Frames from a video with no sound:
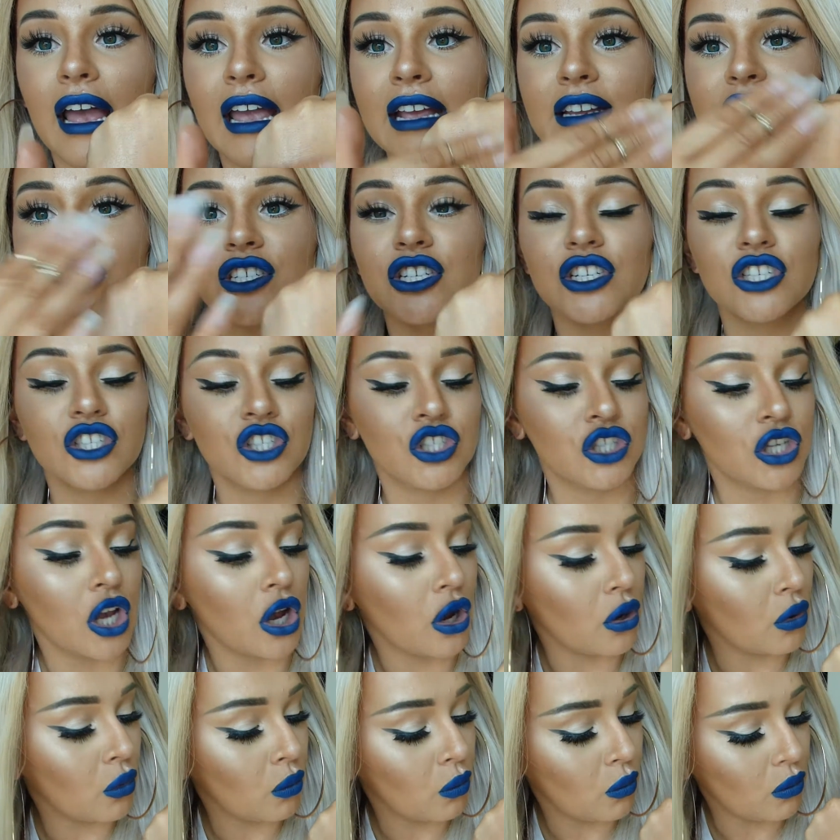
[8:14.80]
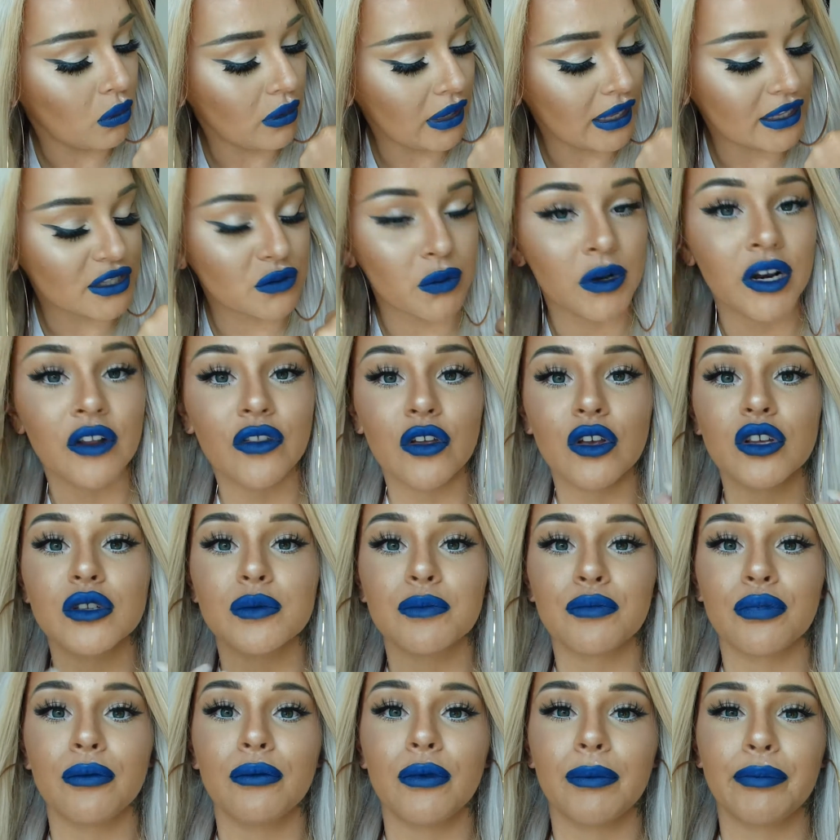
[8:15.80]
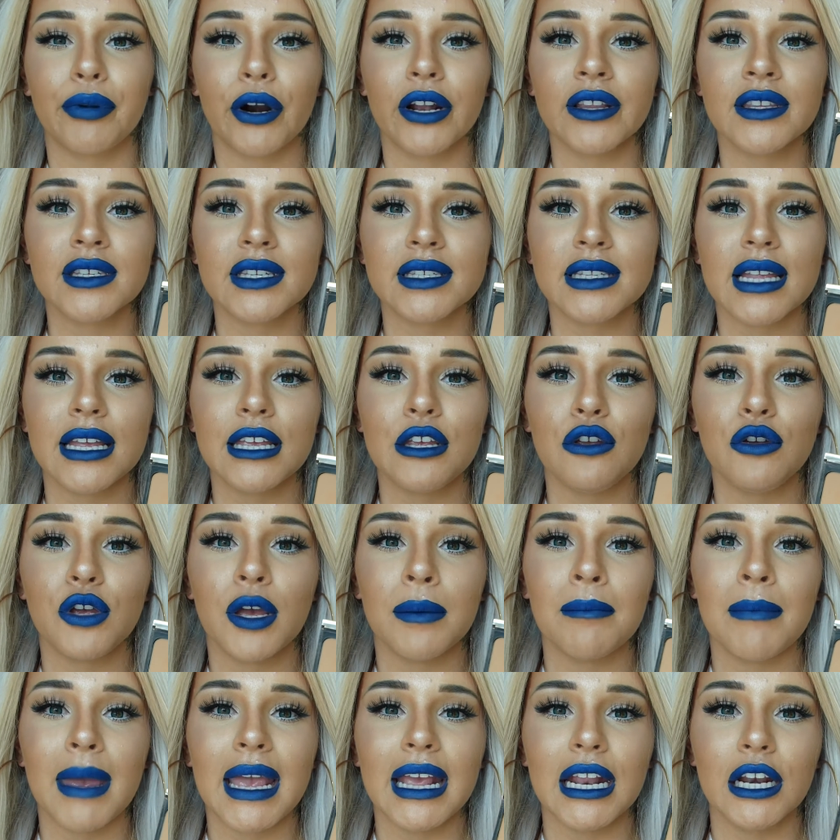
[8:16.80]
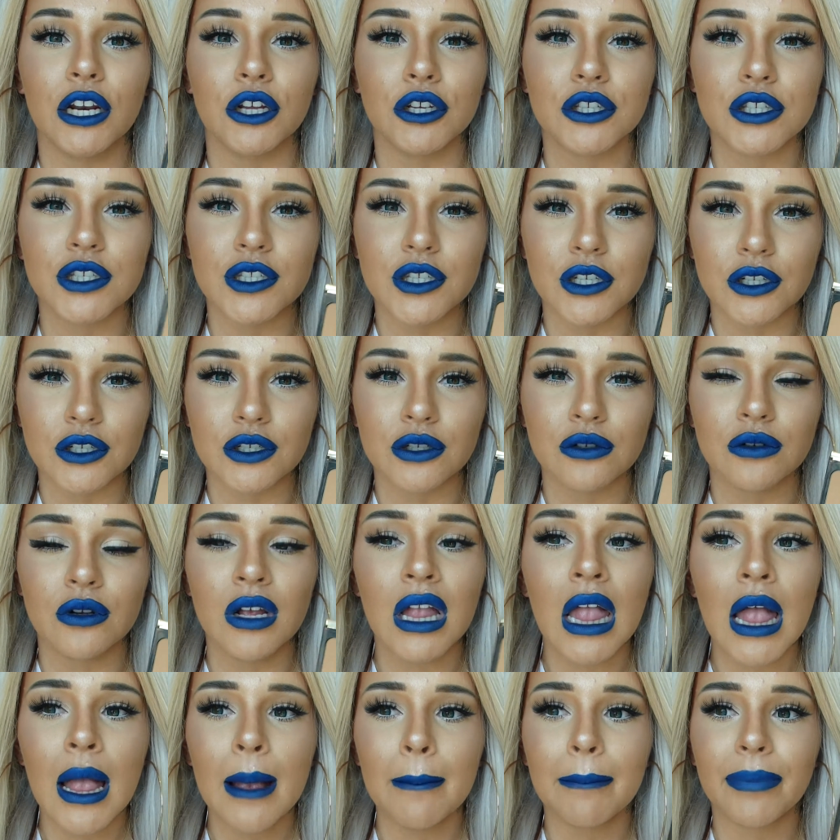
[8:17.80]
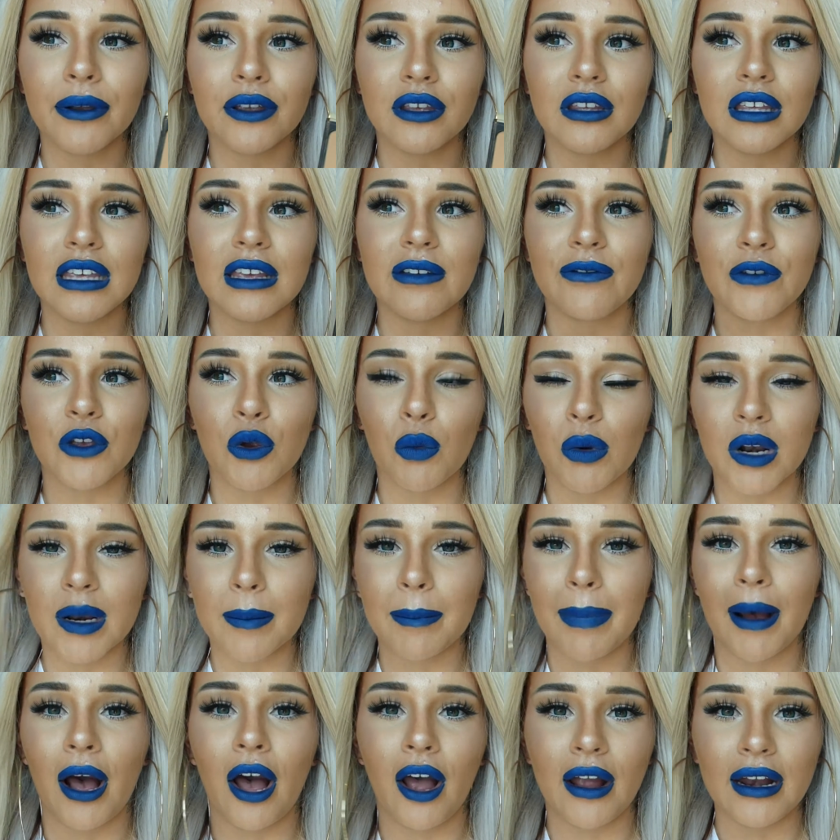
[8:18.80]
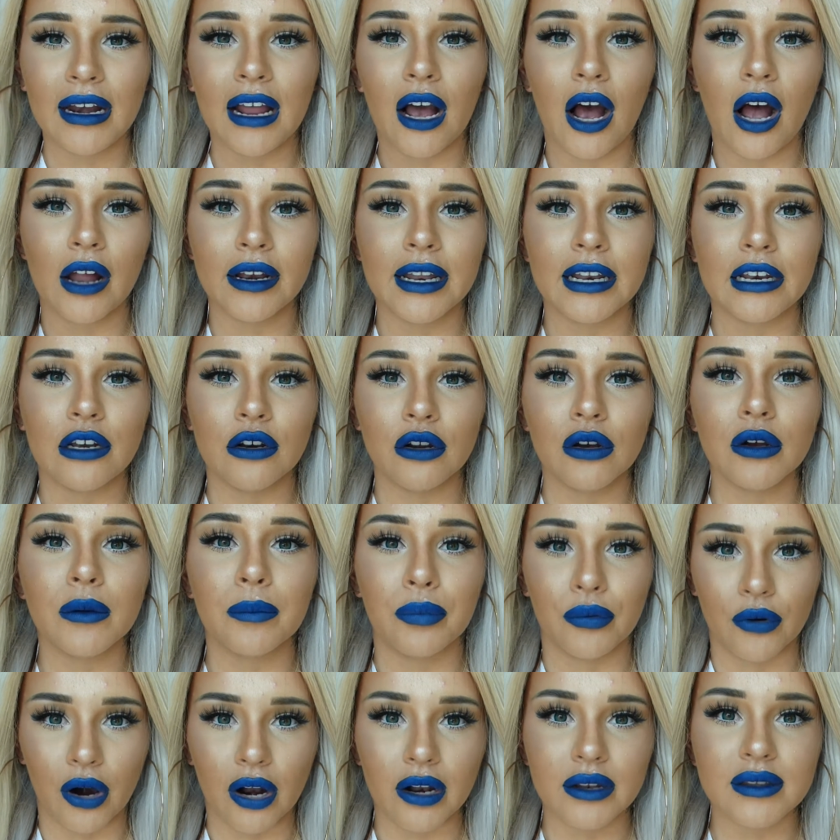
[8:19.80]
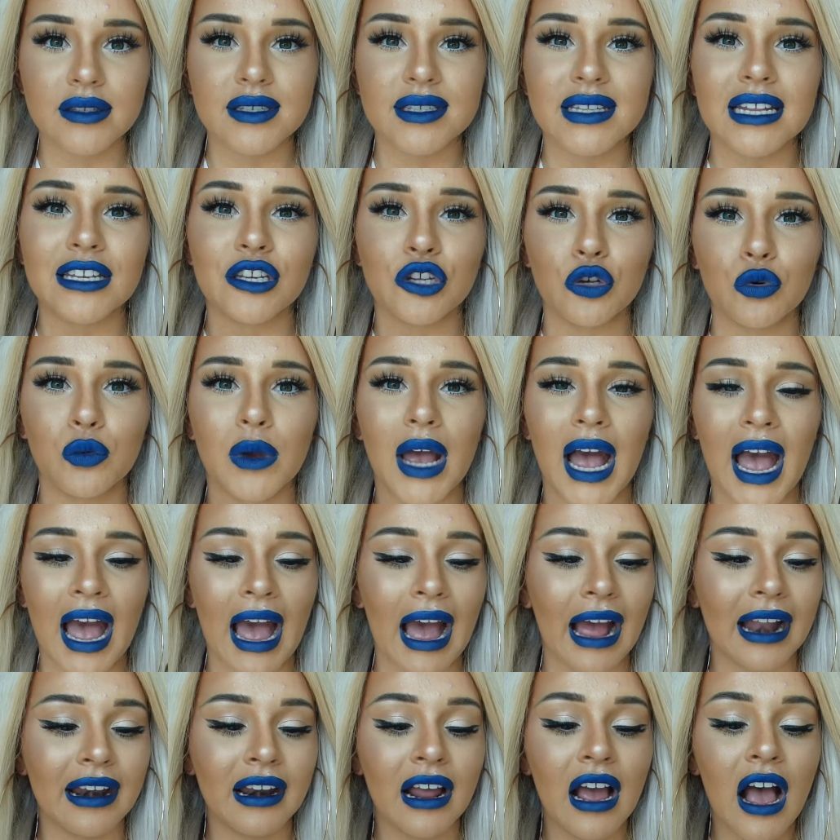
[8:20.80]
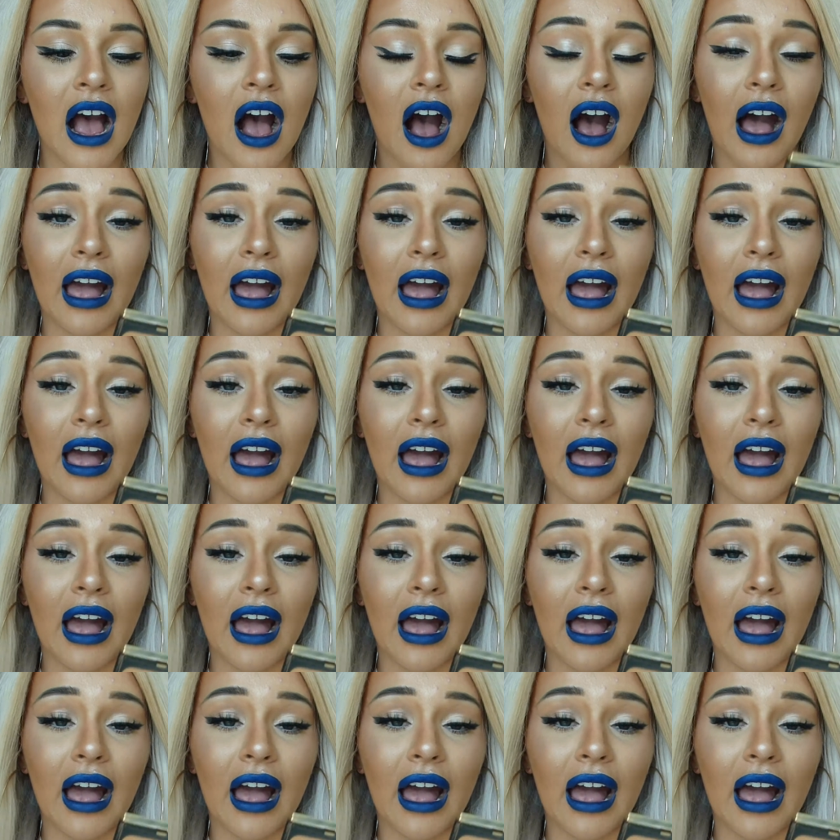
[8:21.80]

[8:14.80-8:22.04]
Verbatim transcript: it's just so it's one of those bronzers that you can make look subtle but if you want to pile it on and look bronze then you can